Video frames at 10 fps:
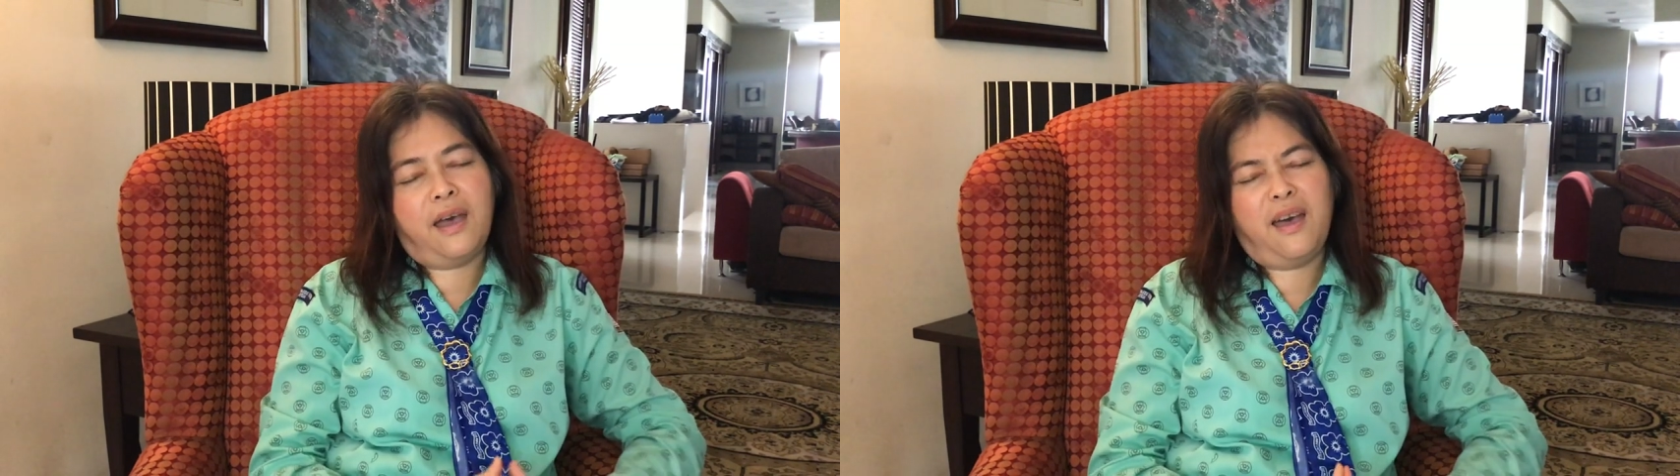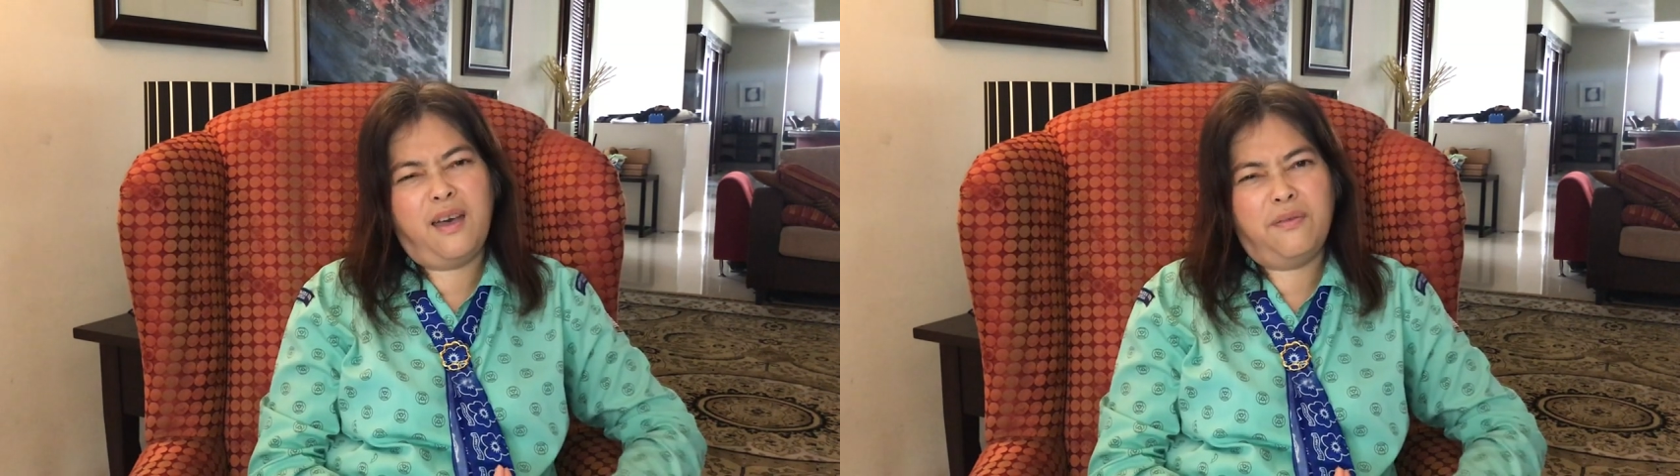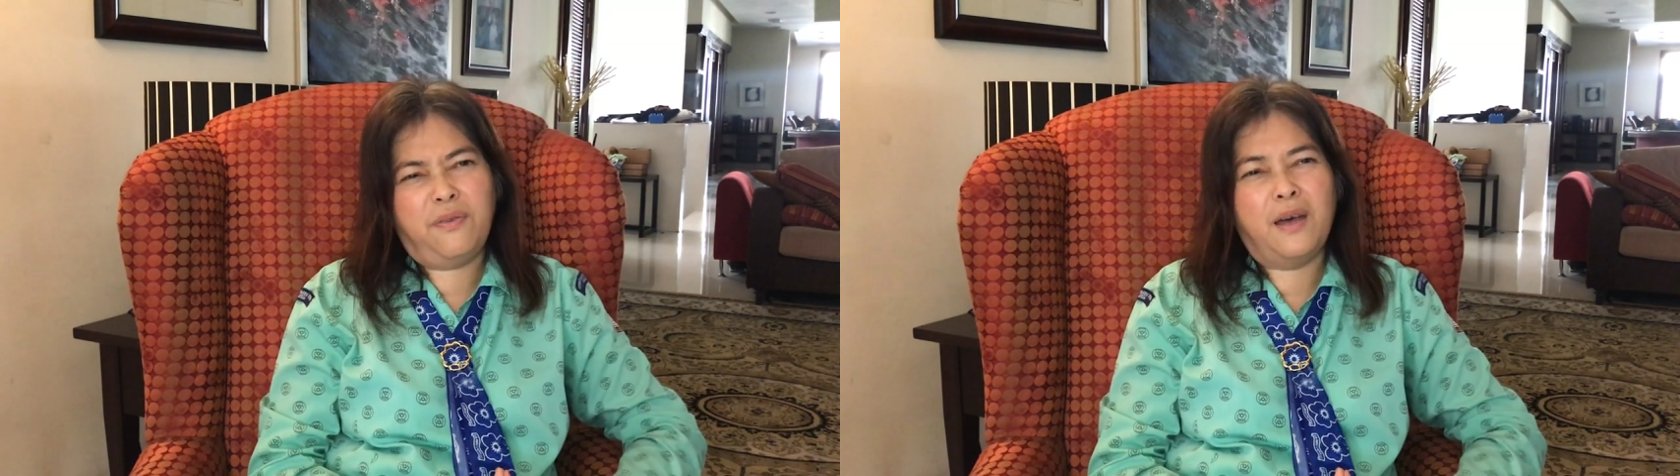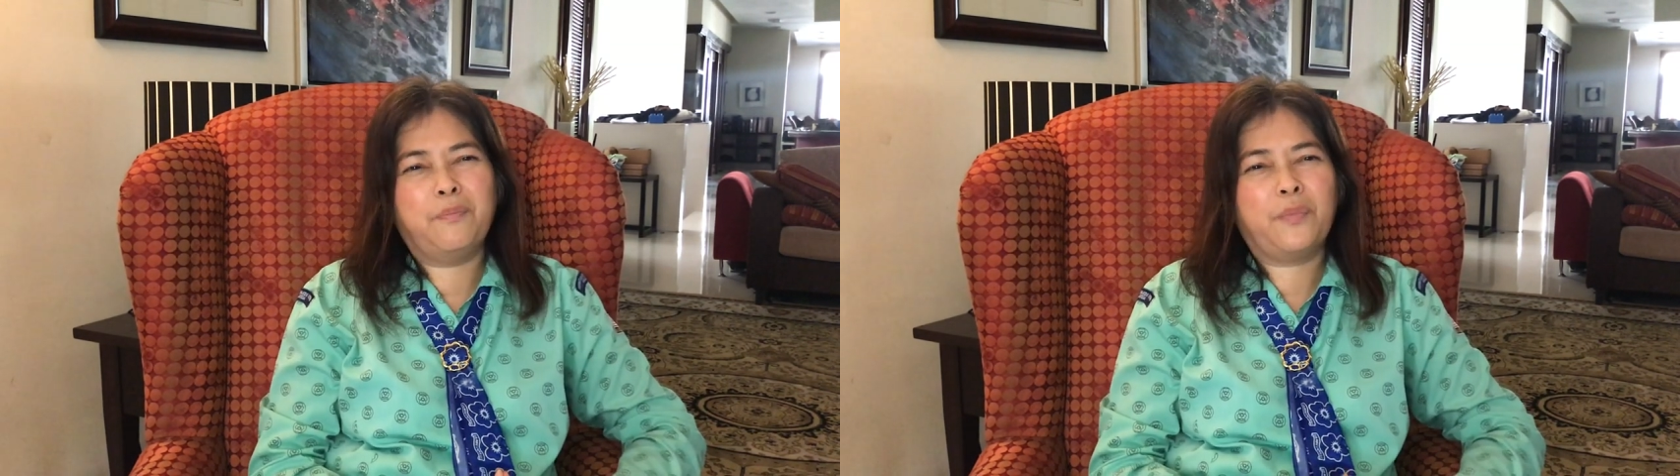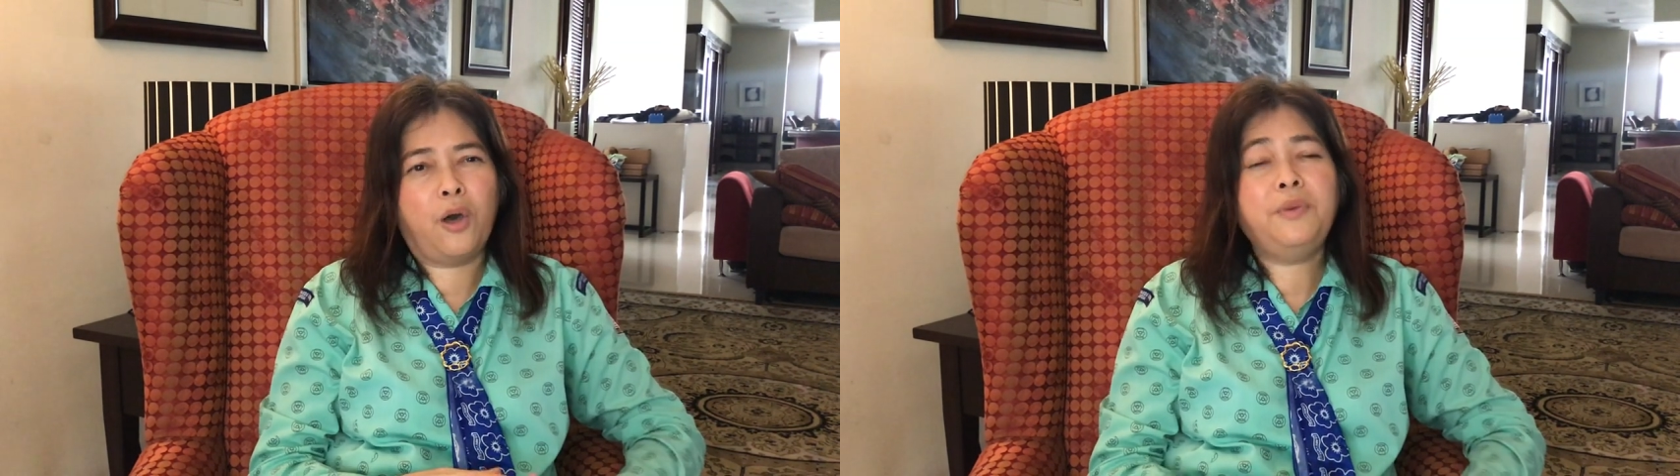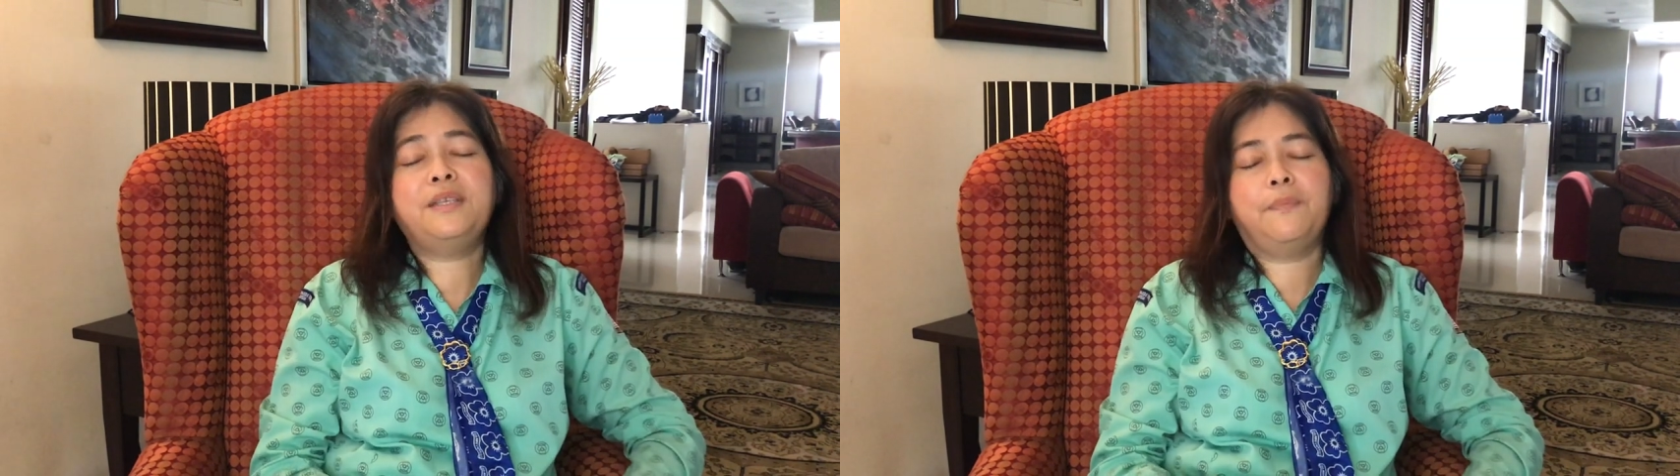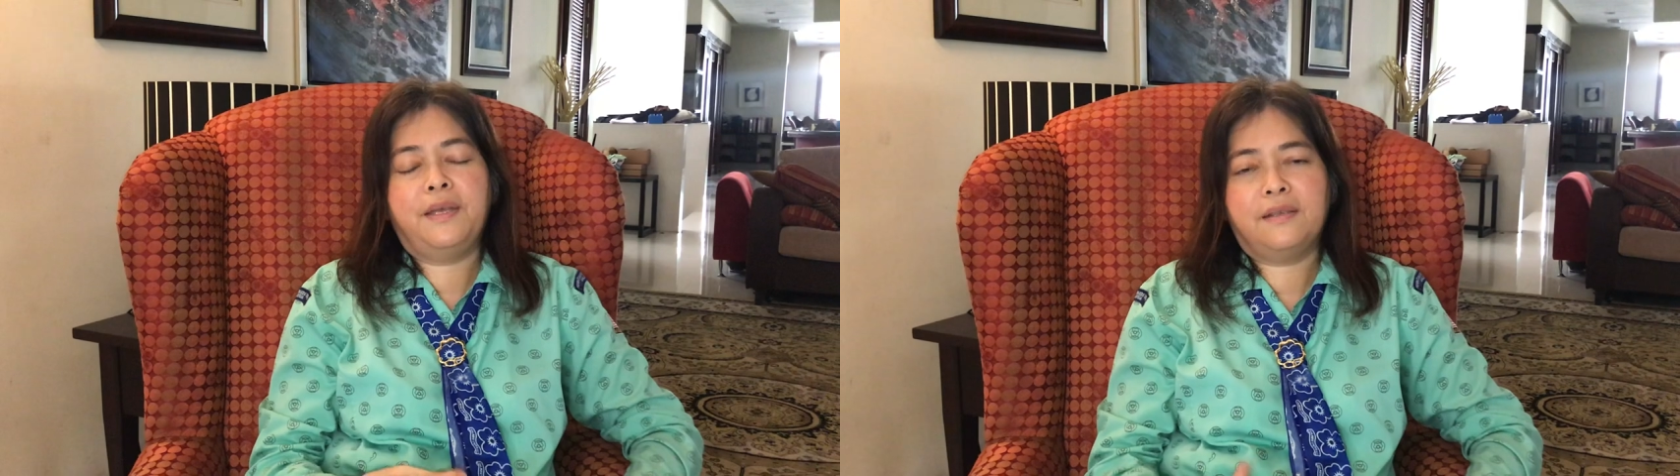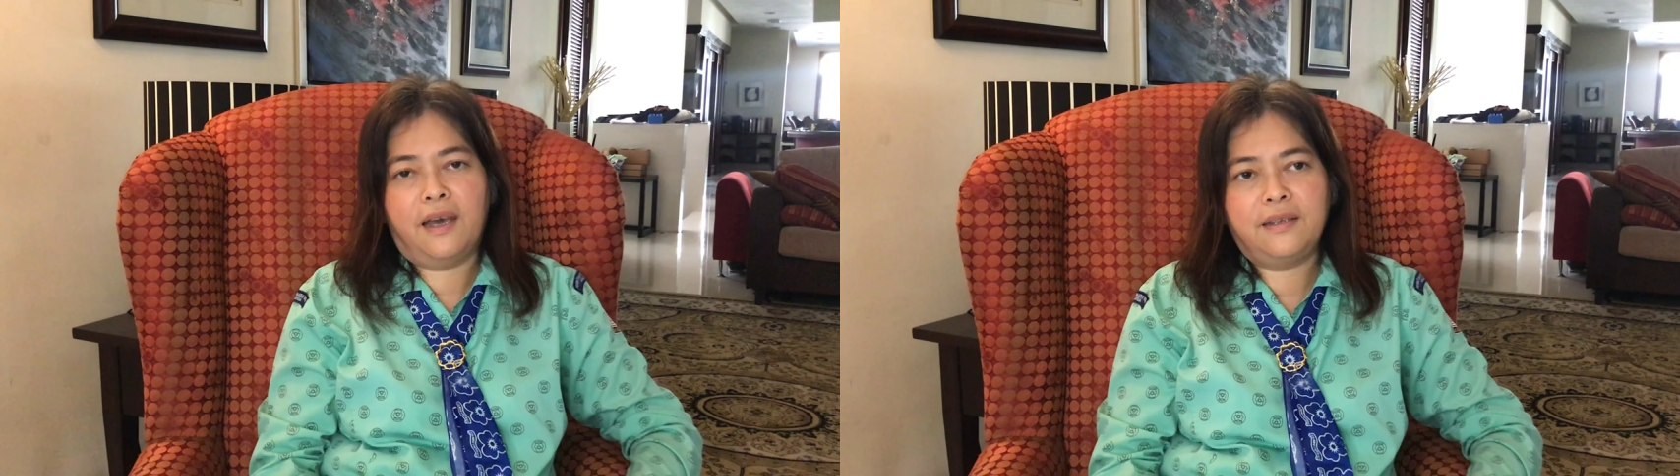that have
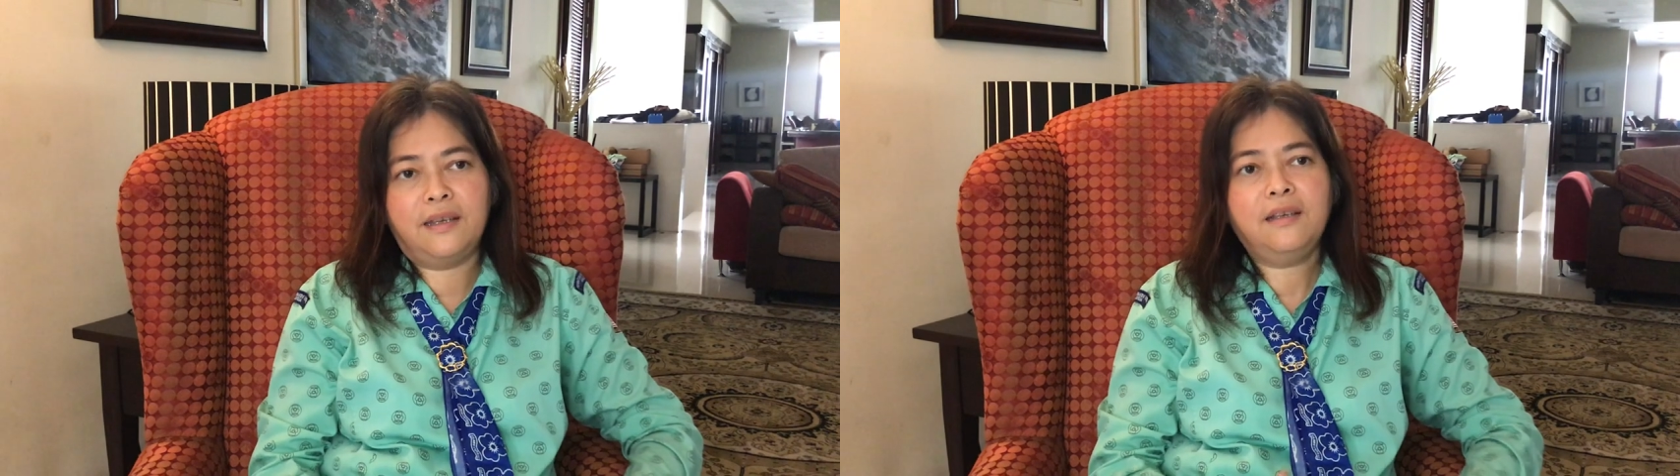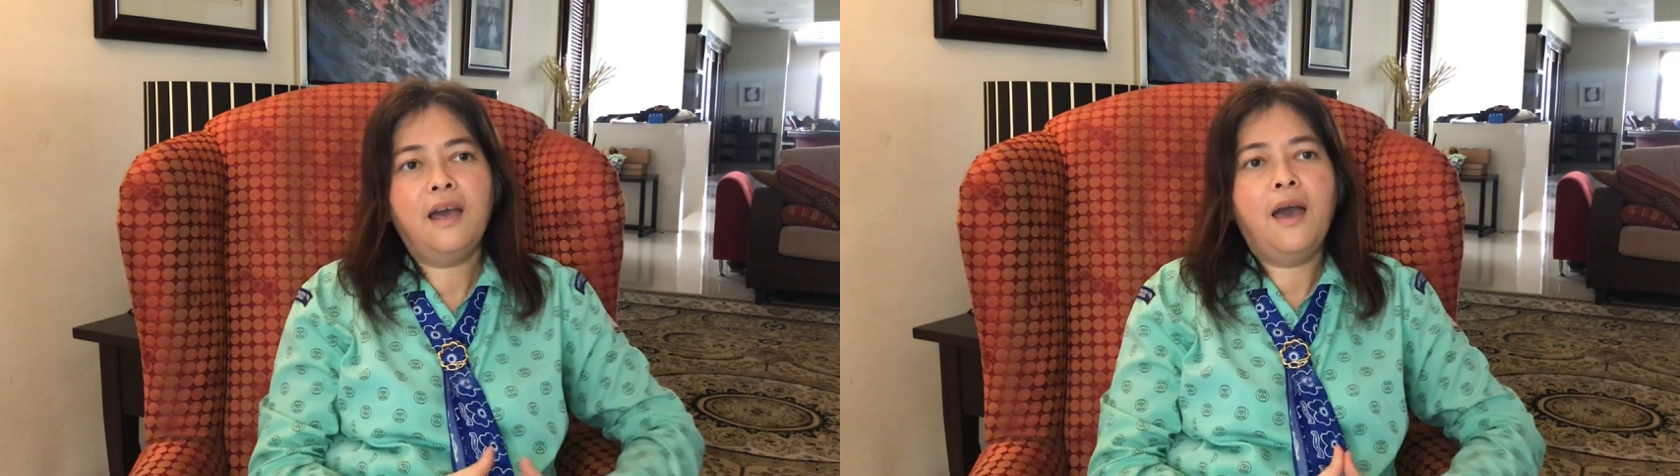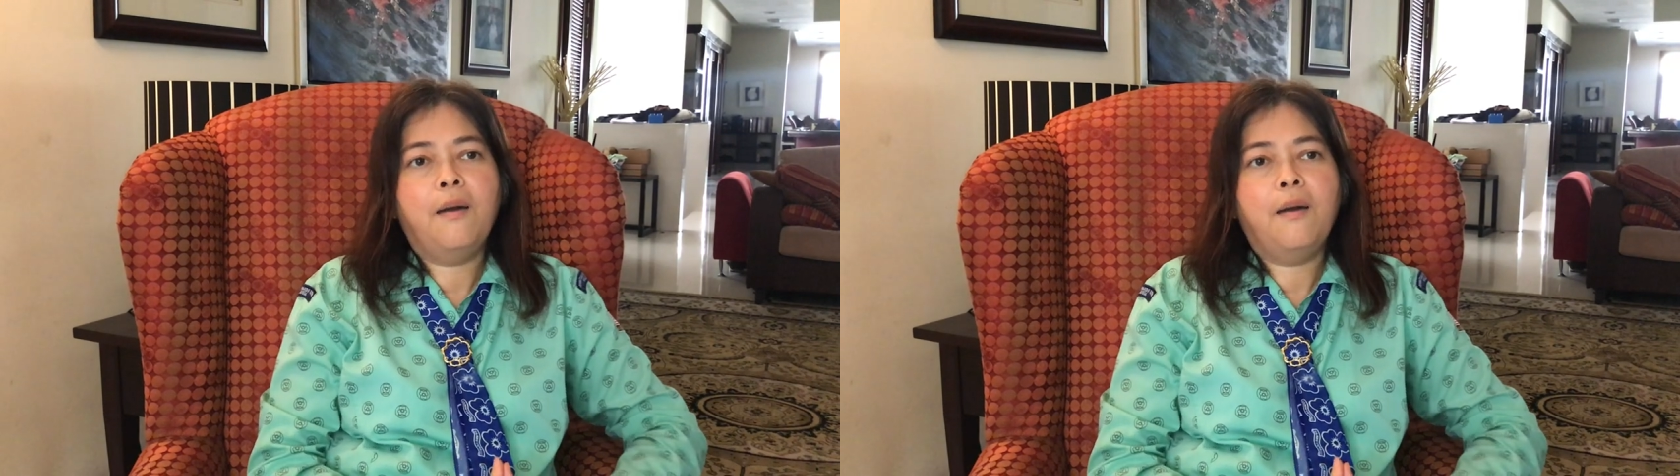community-based guiding,